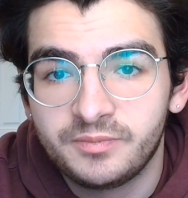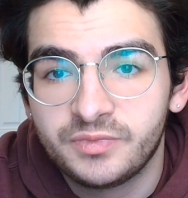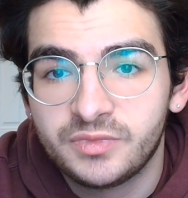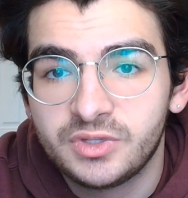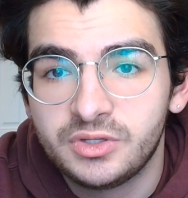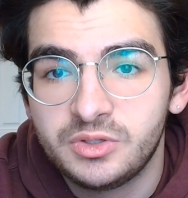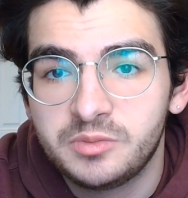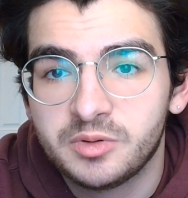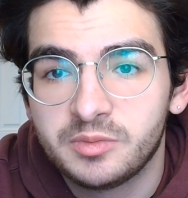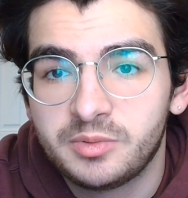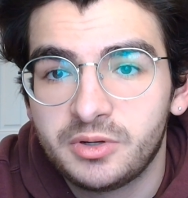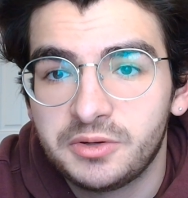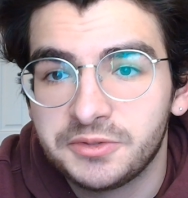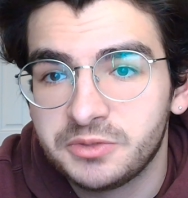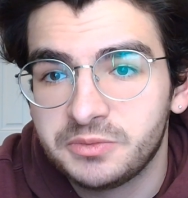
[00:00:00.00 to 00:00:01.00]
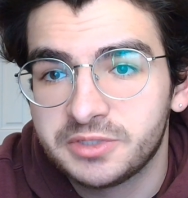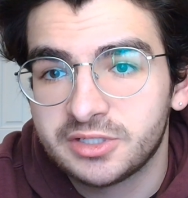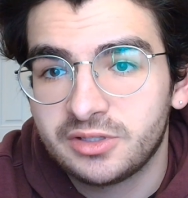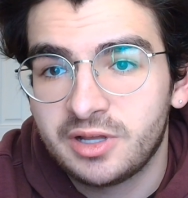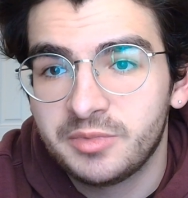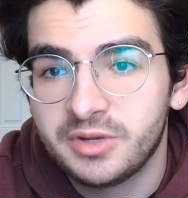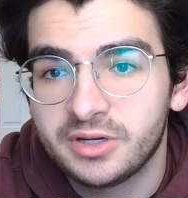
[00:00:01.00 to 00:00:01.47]
The new proposal, which
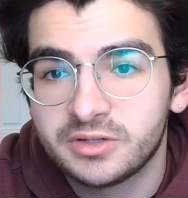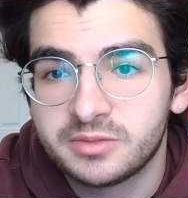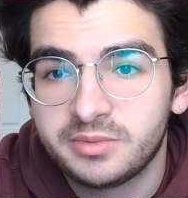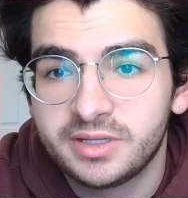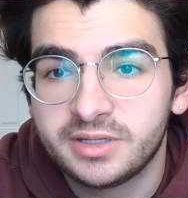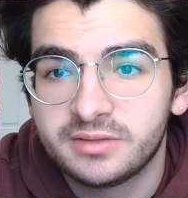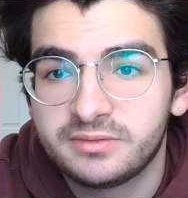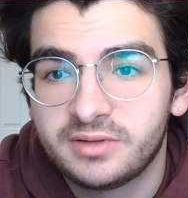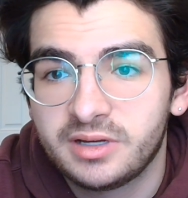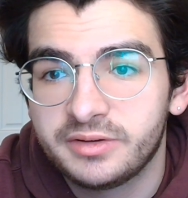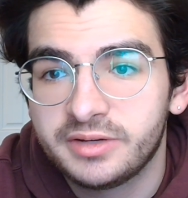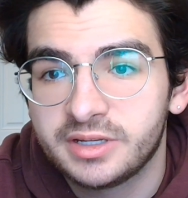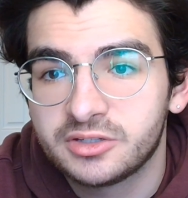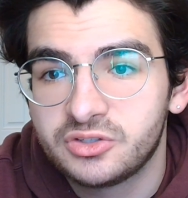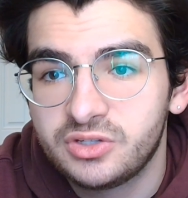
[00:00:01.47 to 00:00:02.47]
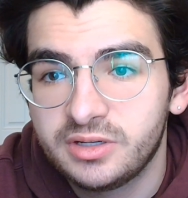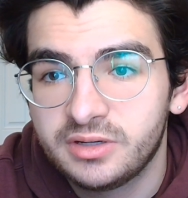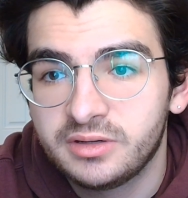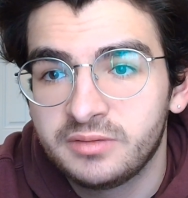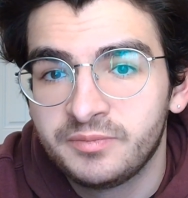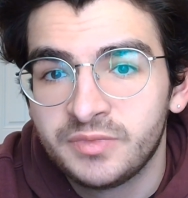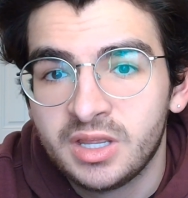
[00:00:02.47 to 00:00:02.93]
lawmakers plan to file next
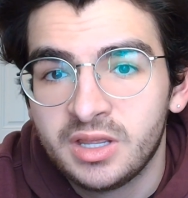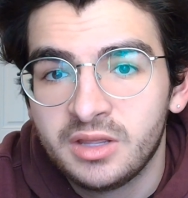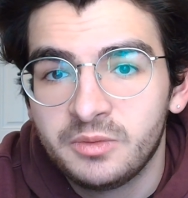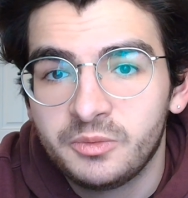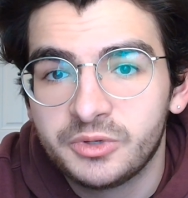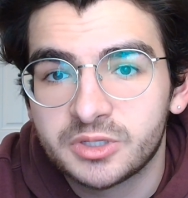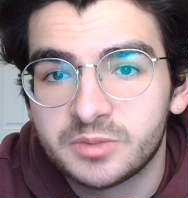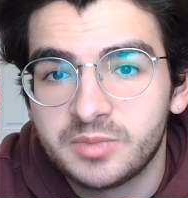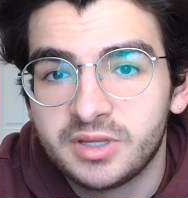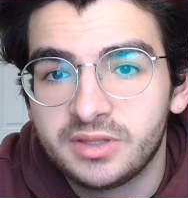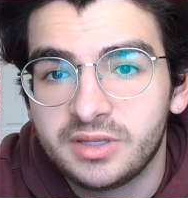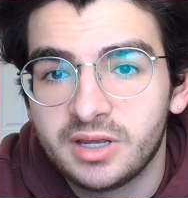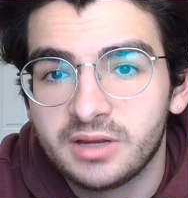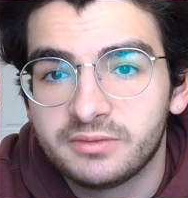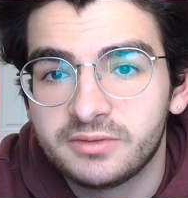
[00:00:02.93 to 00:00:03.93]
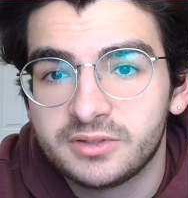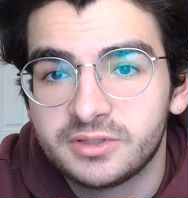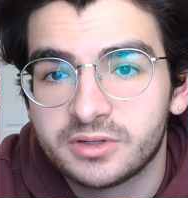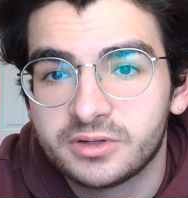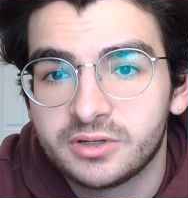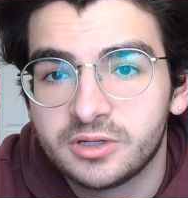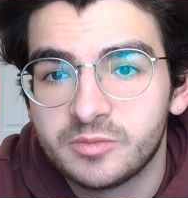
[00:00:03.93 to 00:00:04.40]
year, would expand the effort
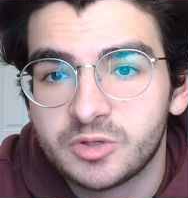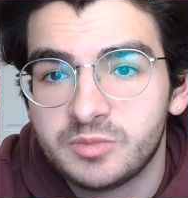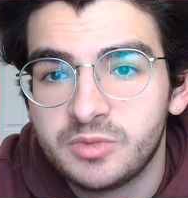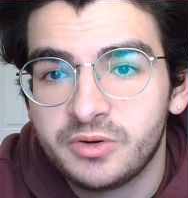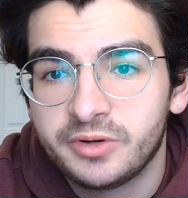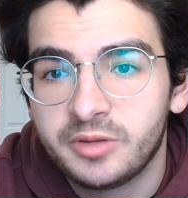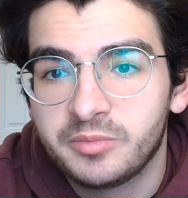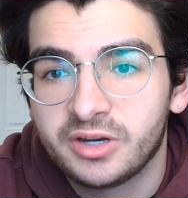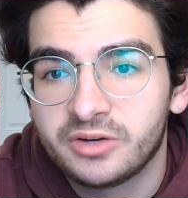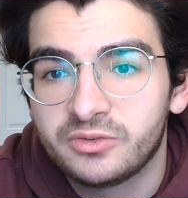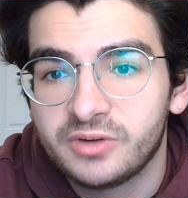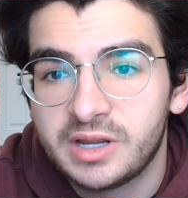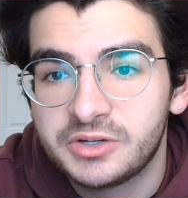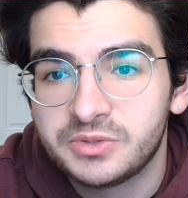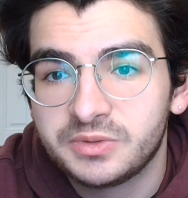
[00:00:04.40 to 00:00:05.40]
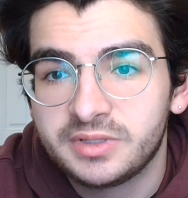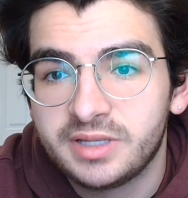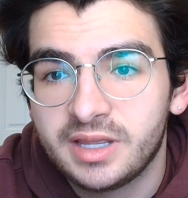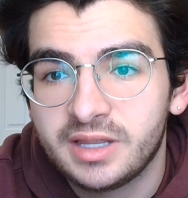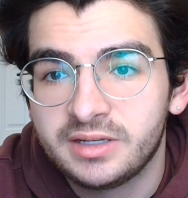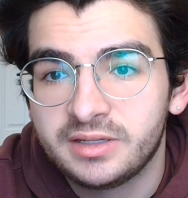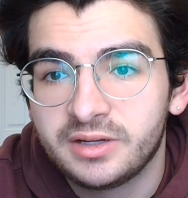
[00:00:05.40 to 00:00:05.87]
to curb smoking by gradually
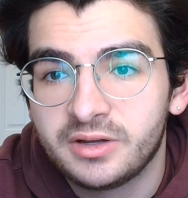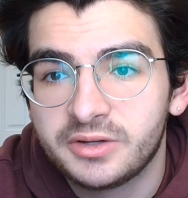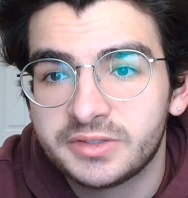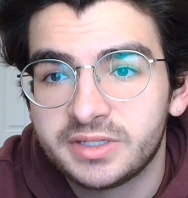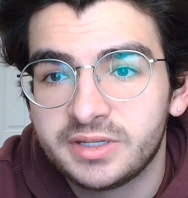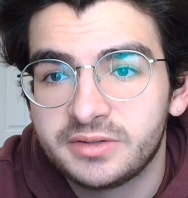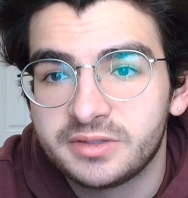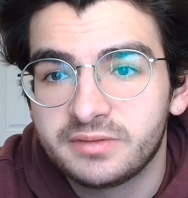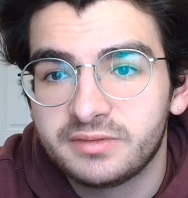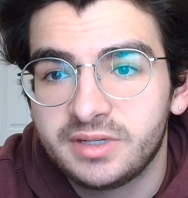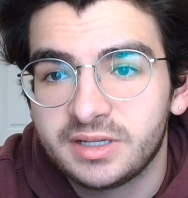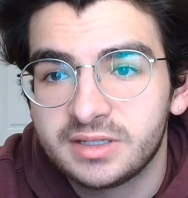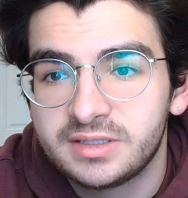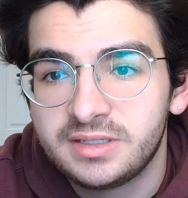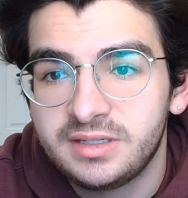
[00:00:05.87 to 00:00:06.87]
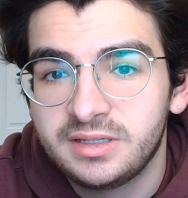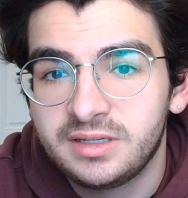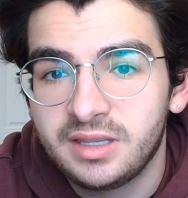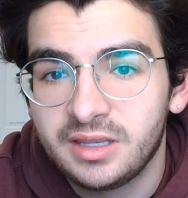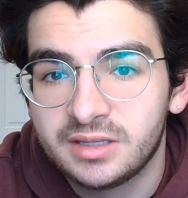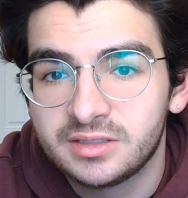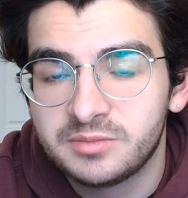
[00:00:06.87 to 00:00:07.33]
ending all sales of nicotine
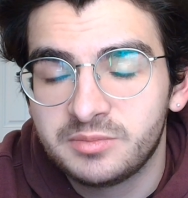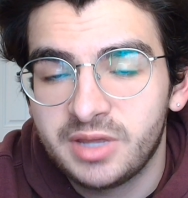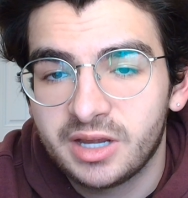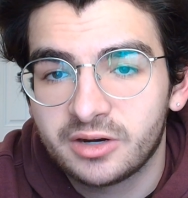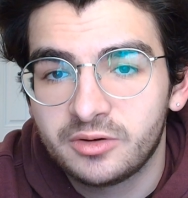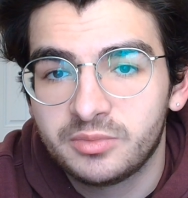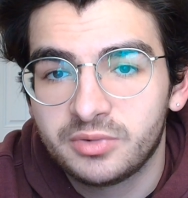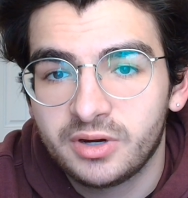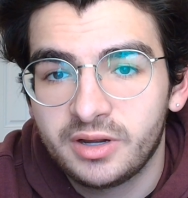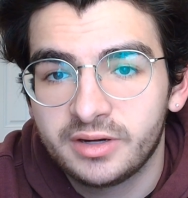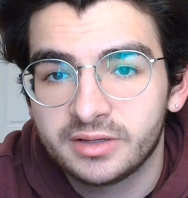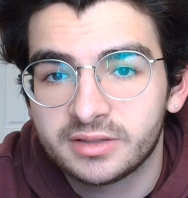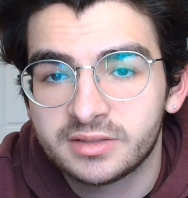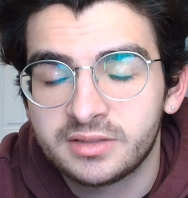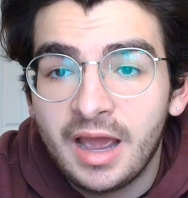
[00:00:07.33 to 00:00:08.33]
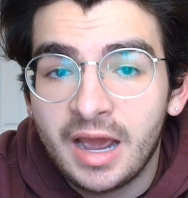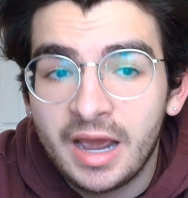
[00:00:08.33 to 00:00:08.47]
and tobacco products.